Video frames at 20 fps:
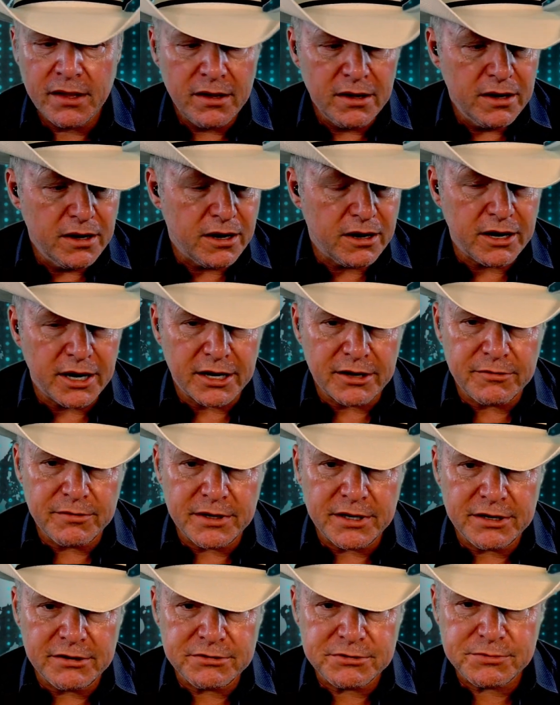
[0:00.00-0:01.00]
All right, Quinn,
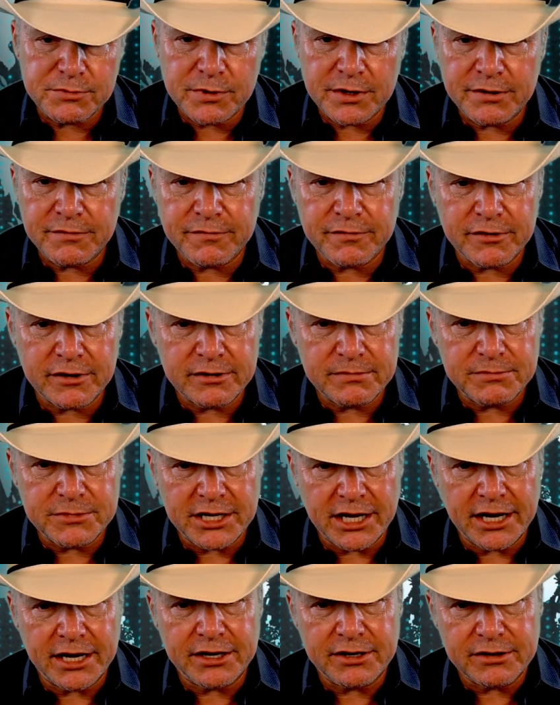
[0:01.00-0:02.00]
here's one from
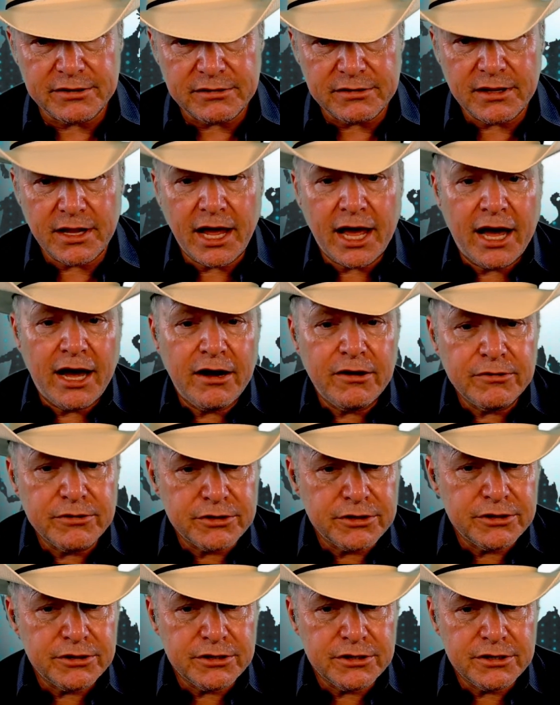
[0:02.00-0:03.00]
Daniel. How
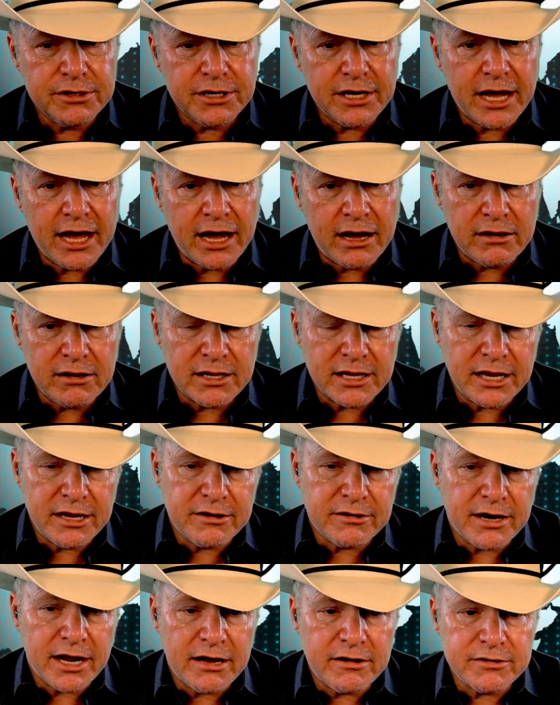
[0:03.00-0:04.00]
could
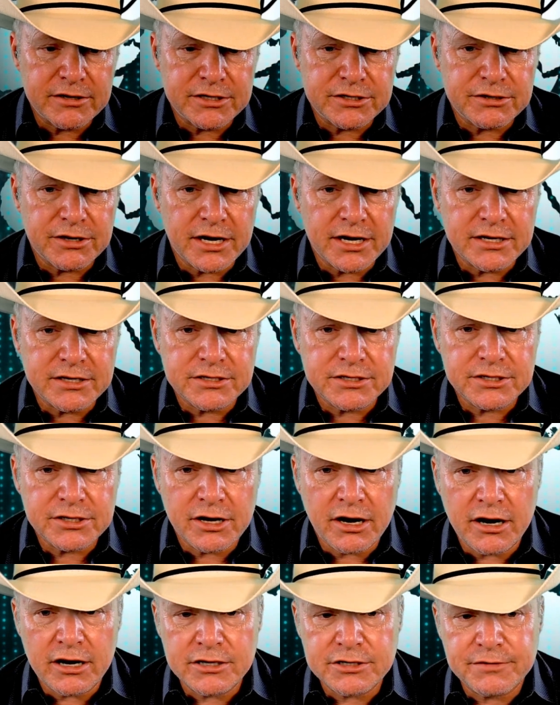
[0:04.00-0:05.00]
Alligator Alcatraz
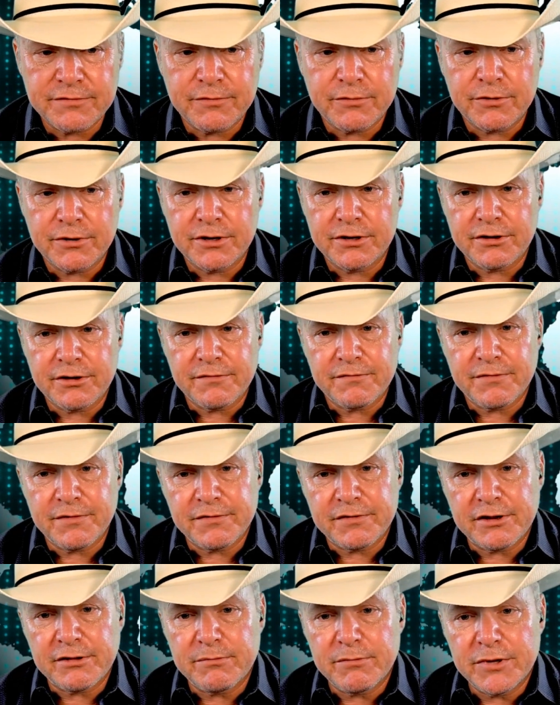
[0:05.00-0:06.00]
cost
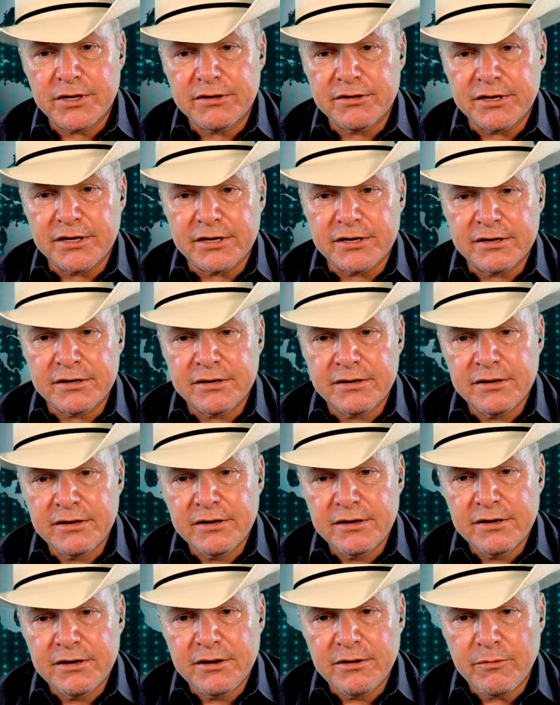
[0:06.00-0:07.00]
$450 million
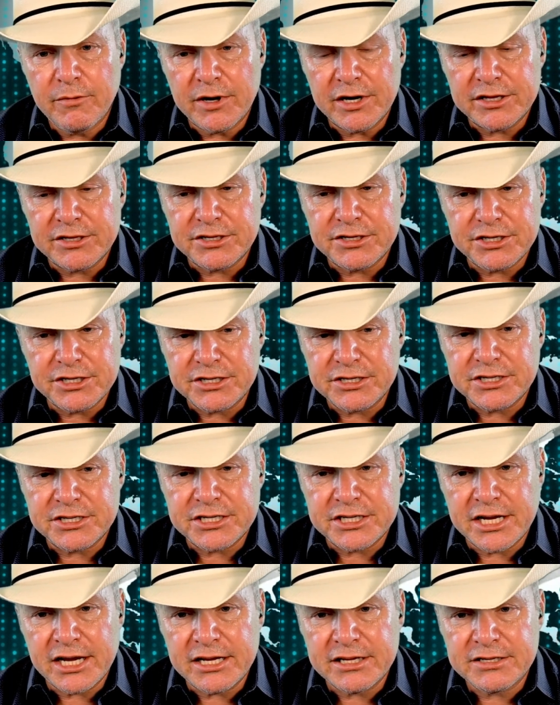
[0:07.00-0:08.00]
when it's just
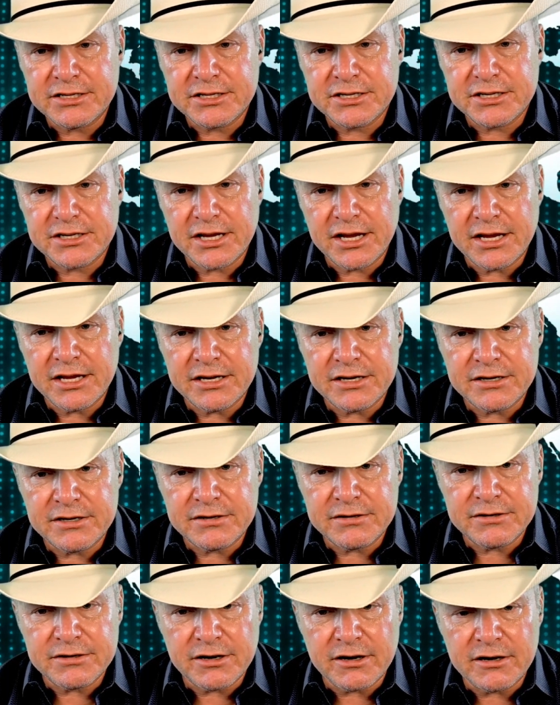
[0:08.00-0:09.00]
tents
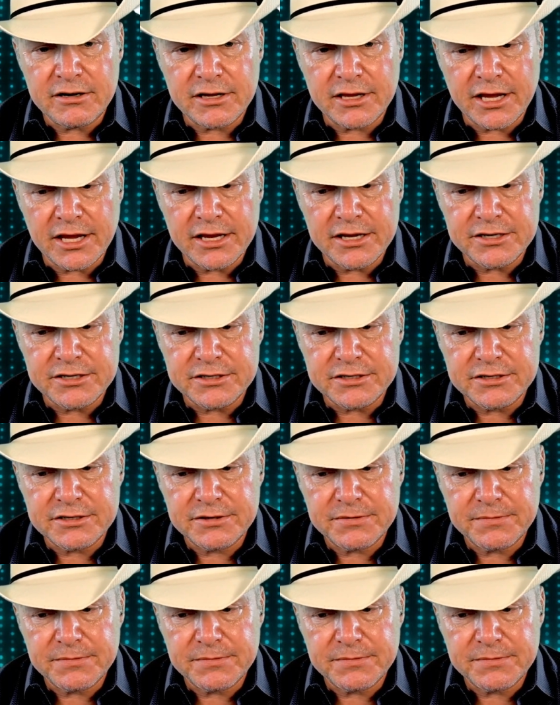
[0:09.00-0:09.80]
and dog cages?